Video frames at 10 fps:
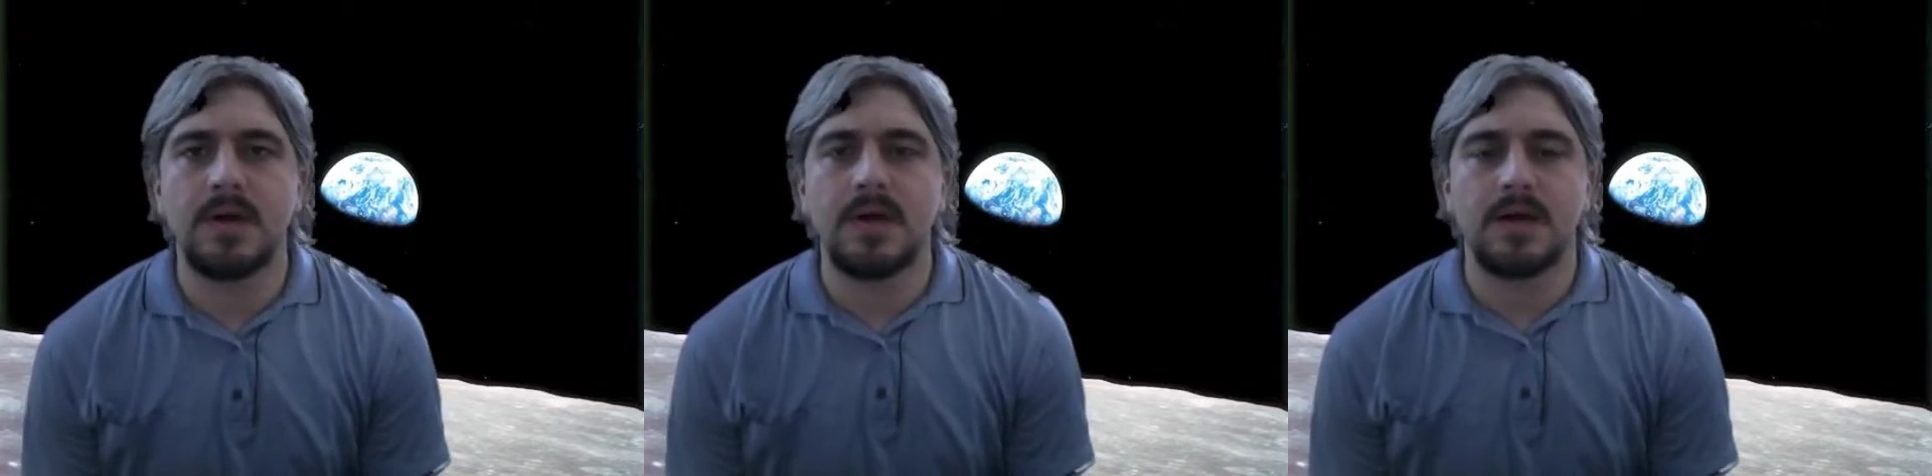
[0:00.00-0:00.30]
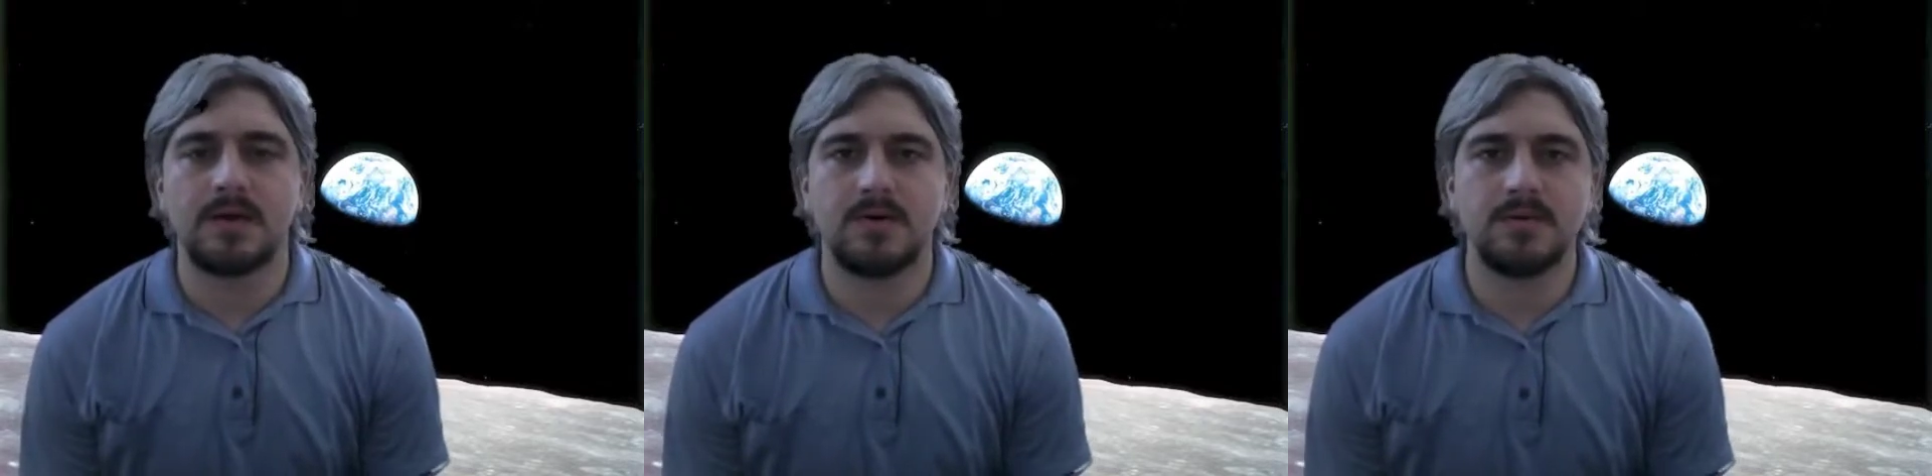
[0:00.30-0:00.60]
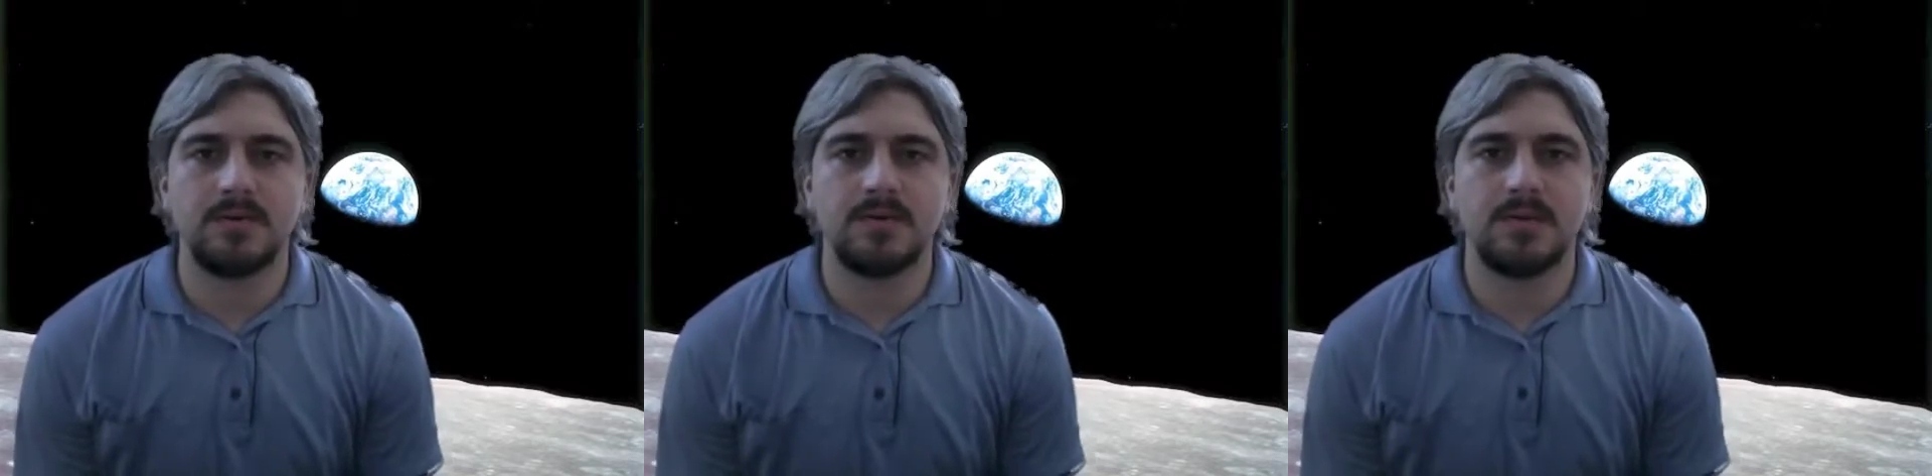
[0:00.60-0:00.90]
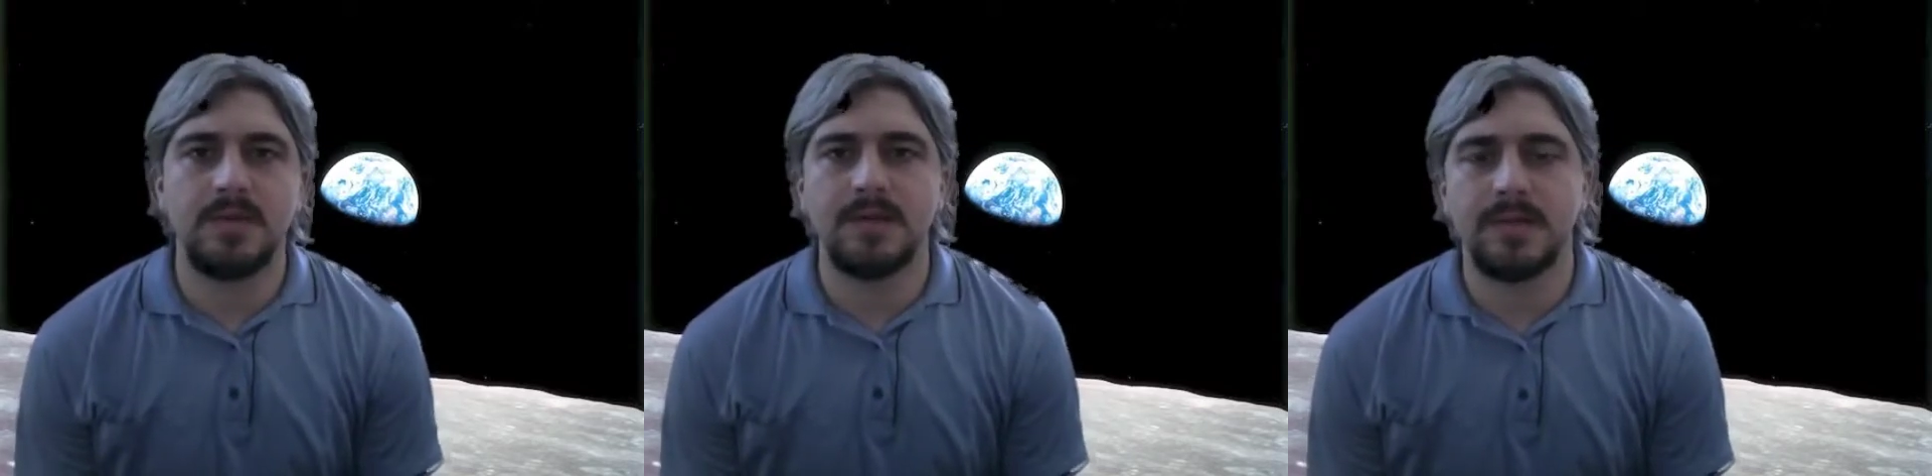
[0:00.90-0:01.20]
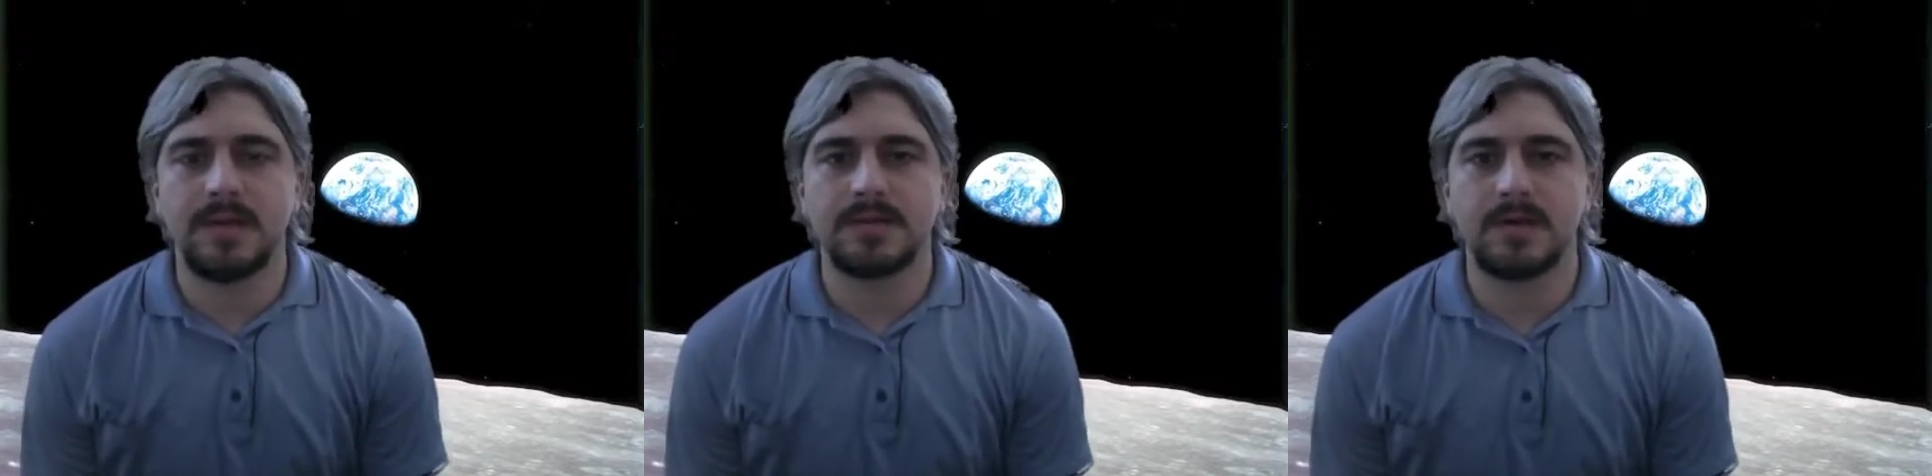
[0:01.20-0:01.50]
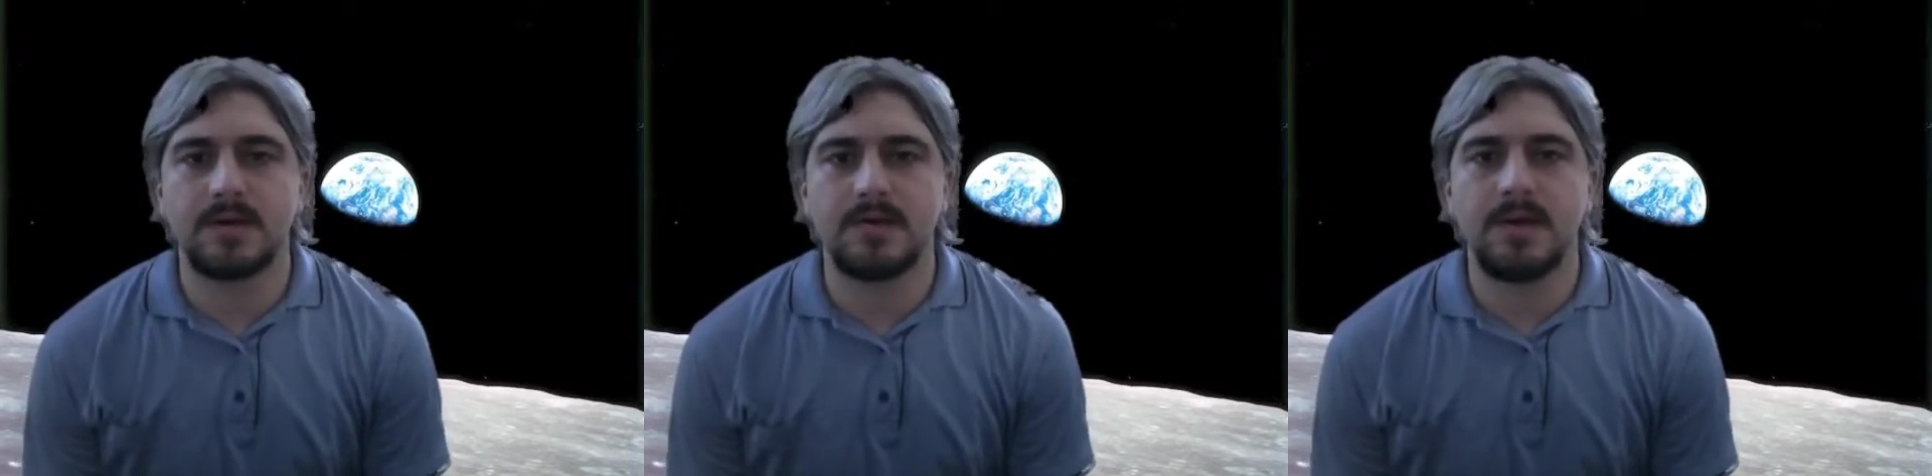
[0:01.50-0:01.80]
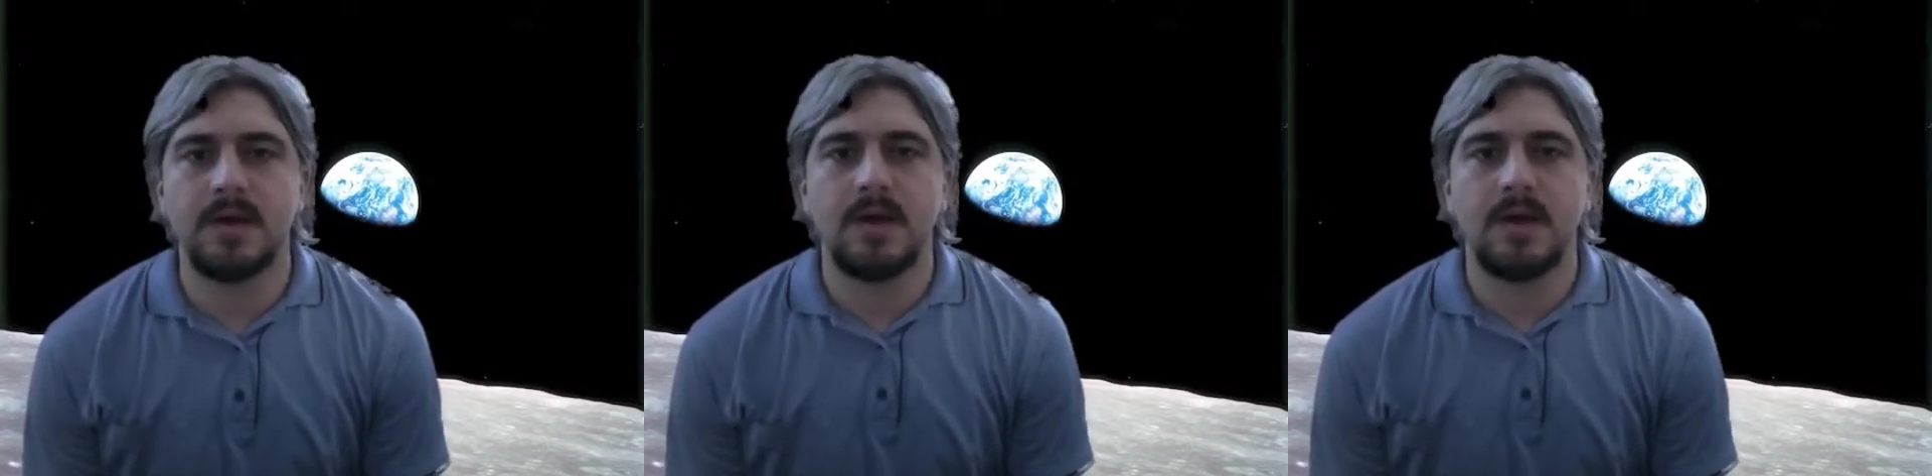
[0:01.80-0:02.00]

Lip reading: According to Big Bang theory,